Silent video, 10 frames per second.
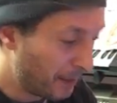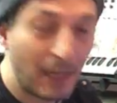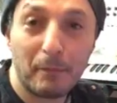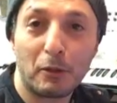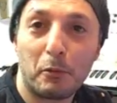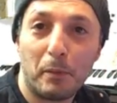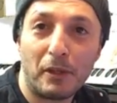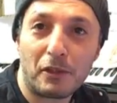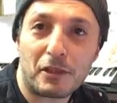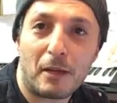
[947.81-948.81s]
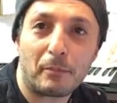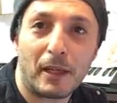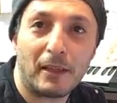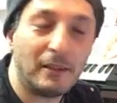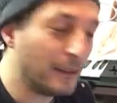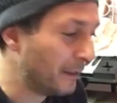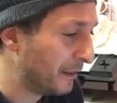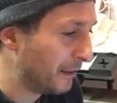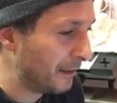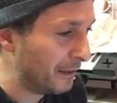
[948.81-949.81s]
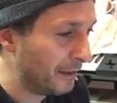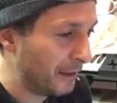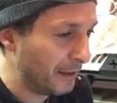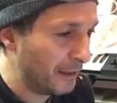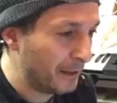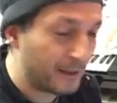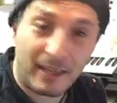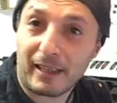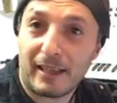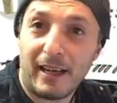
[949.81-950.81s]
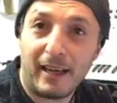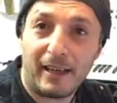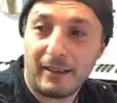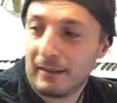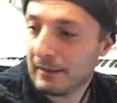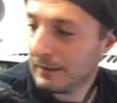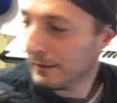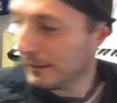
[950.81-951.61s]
Being able to purchase something secondhand